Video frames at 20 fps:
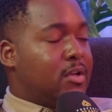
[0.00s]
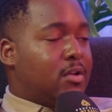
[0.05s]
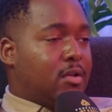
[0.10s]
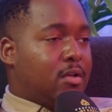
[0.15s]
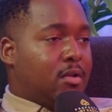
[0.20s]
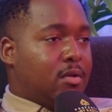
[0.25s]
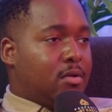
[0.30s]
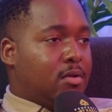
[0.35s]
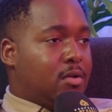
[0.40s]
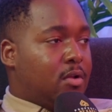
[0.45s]

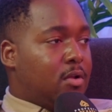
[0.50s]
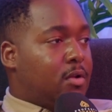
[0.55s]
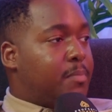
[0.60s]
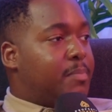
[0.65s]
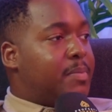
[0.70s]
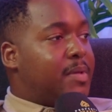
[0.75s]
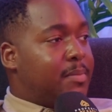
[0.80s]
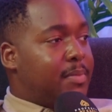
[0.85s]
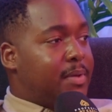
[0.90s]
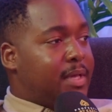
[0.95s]
the
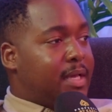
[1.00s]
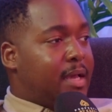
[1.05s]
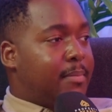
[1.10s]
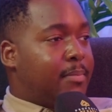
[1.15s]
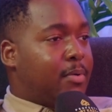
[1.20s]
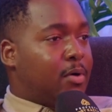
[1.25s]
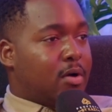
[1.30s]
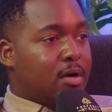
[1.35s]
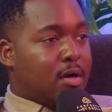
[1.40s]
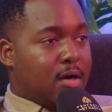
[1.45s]
PBK
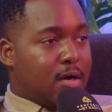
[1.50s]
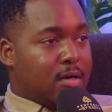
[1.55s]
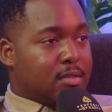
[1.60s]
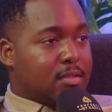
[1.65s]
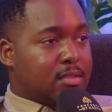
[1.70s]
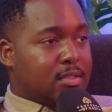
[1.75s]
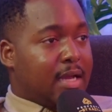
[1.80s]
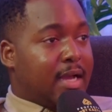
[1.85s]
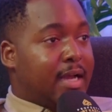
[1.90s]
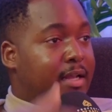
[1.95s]

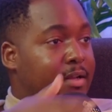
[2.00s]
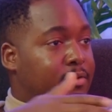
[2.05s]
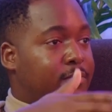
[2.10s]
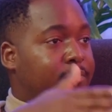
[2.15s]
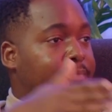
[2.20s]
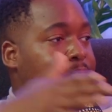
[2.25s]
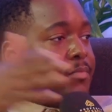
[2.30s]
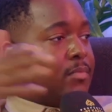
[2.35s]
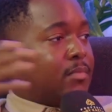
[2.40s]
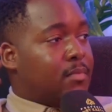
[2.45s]
podcast
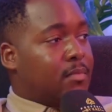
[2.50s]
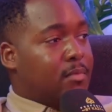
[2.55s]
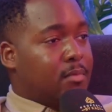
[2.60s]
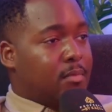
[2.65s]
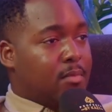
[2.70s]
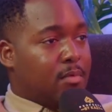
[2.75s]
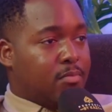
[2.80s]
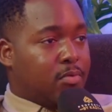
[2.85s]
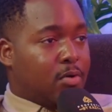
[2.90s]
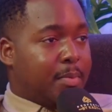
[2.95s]
and
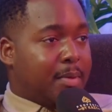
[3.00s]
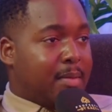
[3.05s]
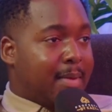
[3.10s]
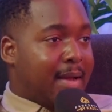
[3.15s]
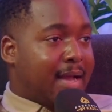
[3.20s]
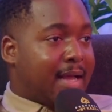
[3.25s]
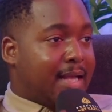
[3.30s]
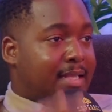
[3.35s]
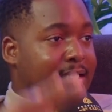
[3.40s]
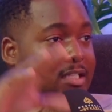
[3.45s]
Property by
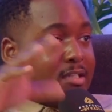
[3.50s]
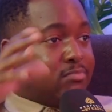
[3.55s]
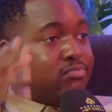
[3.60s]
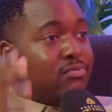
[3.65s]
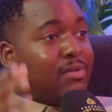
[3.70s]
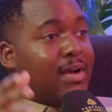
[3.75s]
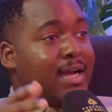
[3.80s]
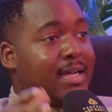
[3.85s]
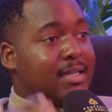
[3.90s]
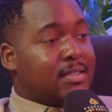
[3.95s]
Kazy
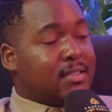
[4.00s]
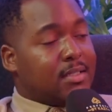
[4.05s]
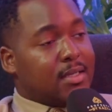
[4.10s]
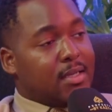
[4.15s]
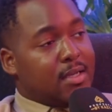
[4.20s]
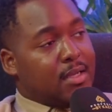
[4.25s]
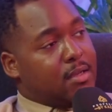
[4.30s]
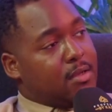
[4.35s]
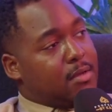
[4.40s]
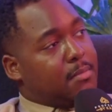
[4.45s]
brand
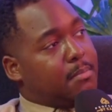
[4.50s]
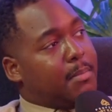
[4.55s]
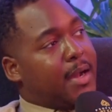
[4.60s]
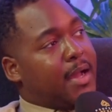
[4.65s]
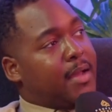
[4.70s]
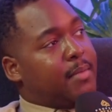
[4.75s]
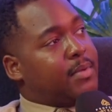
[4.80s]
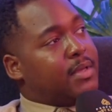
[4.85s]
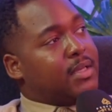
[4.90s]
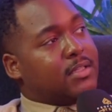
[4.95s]

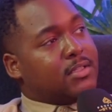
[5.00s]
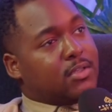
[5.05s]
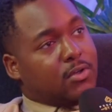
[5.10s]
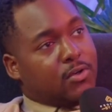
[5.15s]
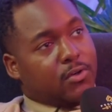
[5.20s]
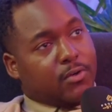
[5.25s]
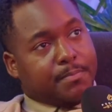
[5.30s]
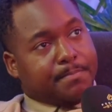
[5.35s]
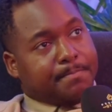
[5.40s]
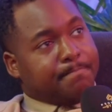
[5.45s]
might be
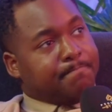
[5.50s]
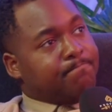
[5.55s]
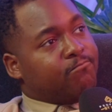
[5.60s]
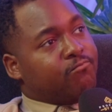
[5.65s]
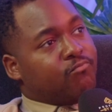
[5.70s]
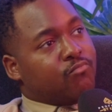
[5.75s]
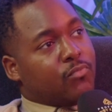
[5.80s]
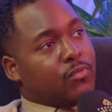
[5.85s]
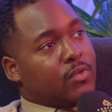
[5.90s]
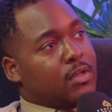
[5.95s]
to
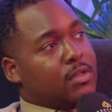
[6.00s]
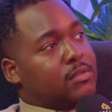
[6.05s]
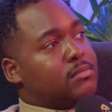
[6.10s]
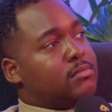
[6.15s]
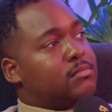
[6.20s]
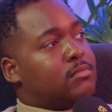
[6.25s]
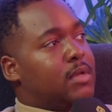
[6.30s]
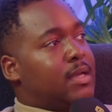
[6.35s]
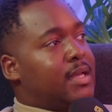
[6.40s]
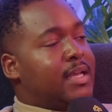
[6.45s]

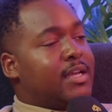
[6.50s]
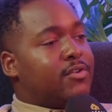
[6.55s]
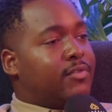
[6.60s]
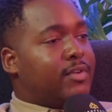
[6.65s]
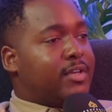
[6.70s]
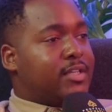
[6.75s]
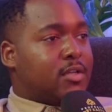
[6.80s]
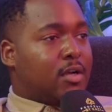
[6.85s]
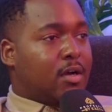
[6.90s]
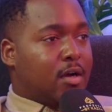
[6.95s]

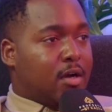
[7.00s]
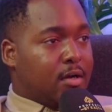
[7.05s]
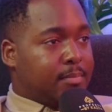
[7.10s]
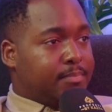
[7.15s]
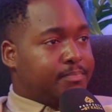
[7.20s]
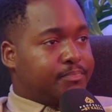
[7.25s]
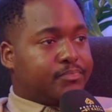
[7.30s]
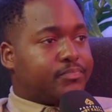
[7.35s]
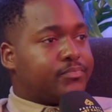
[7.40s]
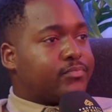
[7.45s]
increase our
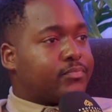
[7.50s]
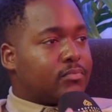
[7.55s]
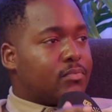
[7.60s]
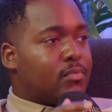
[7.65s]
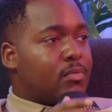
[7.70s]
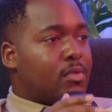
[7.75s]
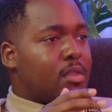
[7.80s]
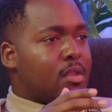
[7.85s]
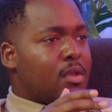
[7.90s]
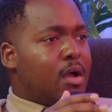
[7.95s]

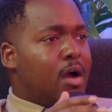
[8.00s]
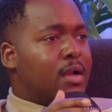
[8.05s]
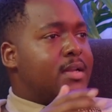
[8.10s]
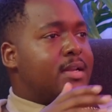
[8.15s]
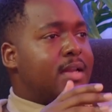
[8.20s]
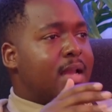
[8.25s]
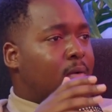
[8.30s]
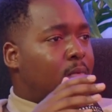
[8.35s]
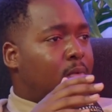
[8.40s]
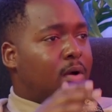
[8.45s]

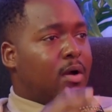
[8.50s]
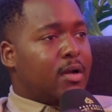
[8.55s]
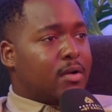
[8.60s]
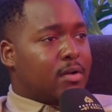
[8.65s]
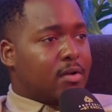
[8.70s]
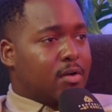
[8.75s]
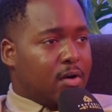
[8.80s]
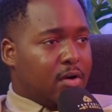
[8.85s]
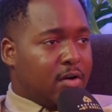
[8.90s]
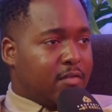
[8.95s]

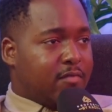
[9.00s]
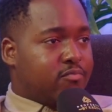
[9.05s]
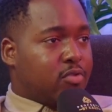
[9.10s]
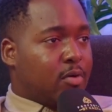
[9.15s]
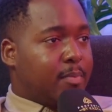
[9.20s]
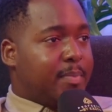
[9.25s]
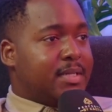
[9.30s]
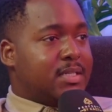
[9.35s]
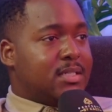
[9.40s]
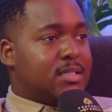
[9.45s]
network of
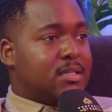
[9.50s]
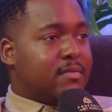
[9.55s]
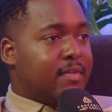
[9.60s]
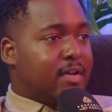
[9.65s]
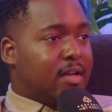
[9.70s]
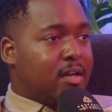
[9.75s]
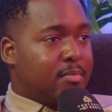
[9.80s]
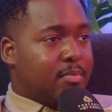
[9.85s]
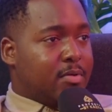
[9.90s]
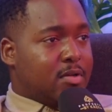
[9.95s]
property
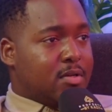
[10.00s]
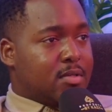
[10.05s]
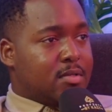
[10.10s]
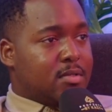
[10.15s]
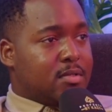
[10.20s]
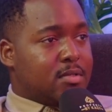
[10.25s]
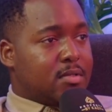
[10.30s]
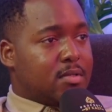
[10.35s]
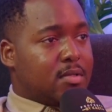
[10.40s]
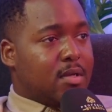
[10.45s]

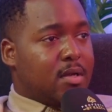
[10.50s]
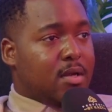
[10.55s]
developers